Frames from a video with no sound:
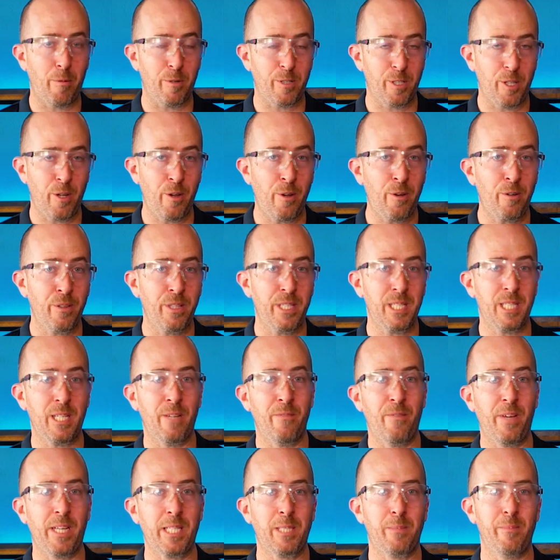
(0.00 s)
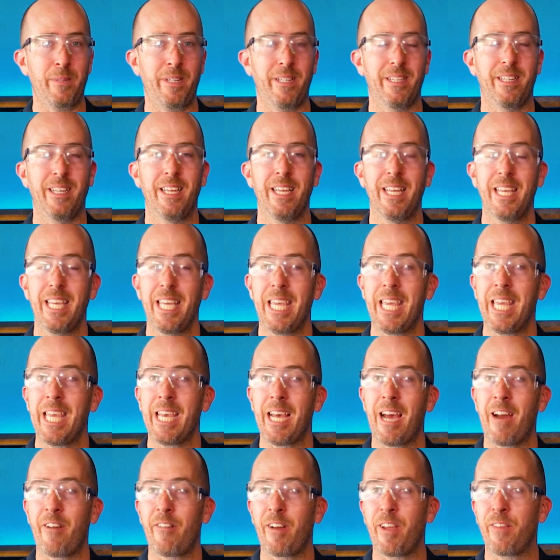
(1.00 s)
return on this investment,
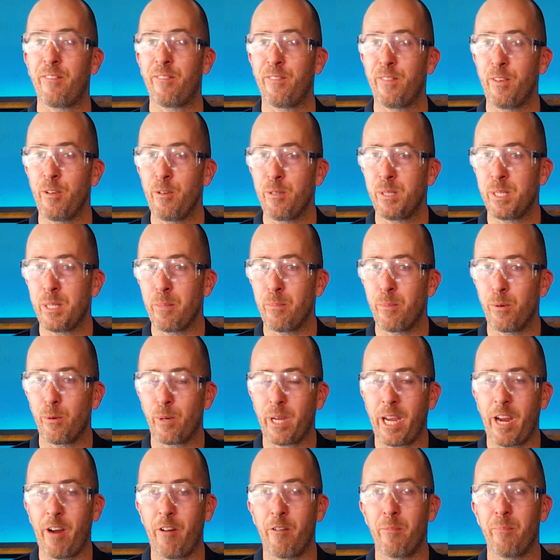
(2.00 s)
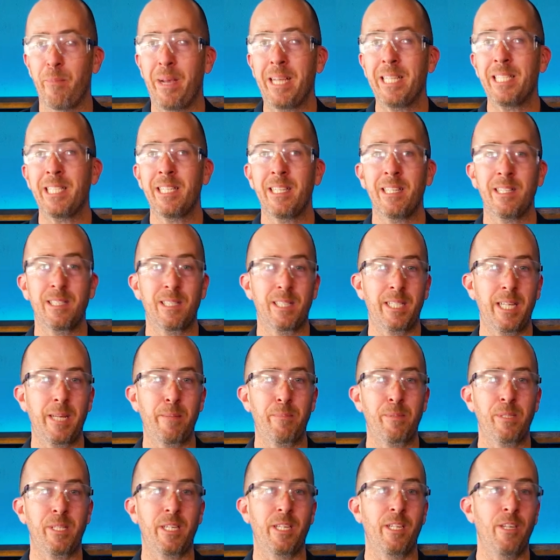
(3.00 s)
here are a few simple care and maintenance
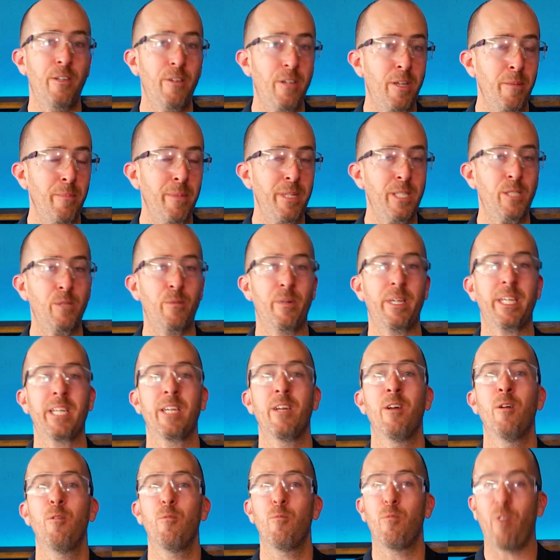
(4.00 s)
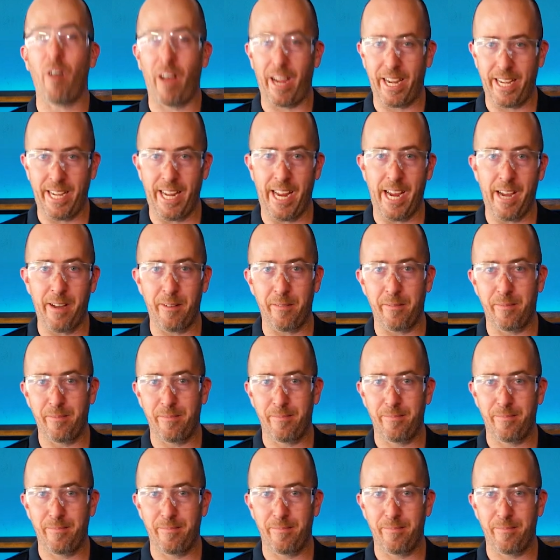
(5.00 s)
tips that you can be doing right now.